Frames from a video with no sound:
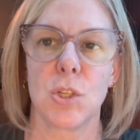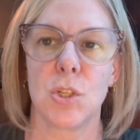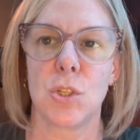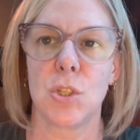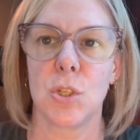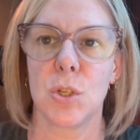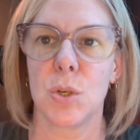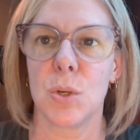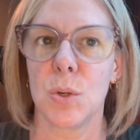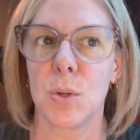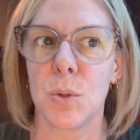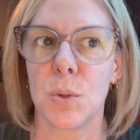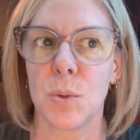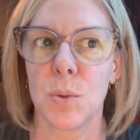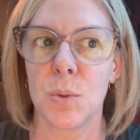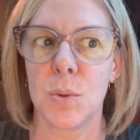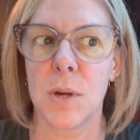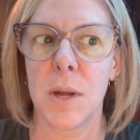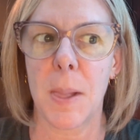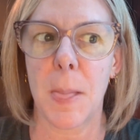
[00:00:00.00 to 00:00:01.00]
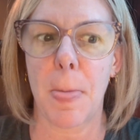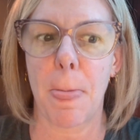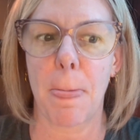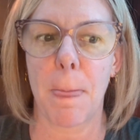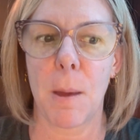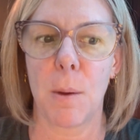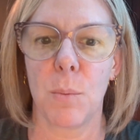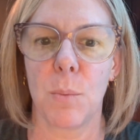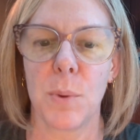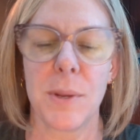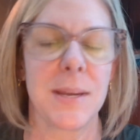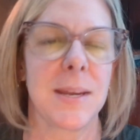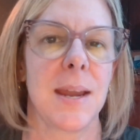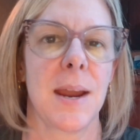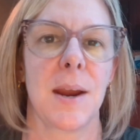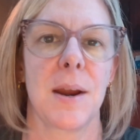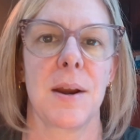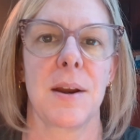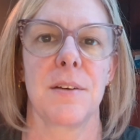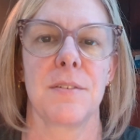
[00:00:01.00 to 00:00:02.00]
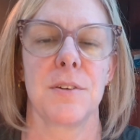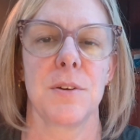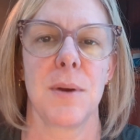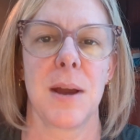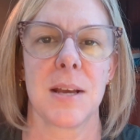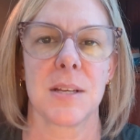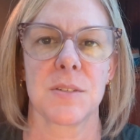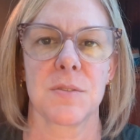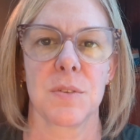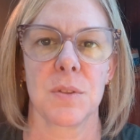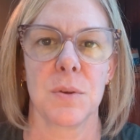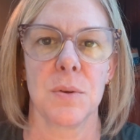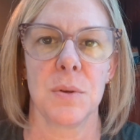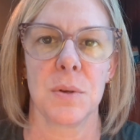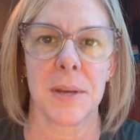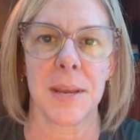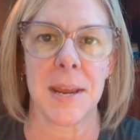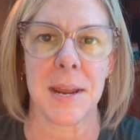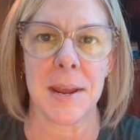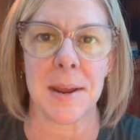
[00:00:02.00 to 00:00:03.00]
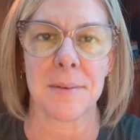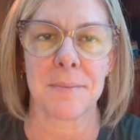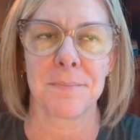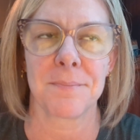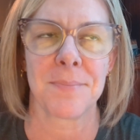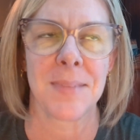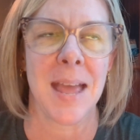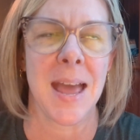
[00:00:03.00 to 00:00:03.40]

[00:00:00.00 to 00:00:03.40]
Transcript: Do we care if you ask for the whole can?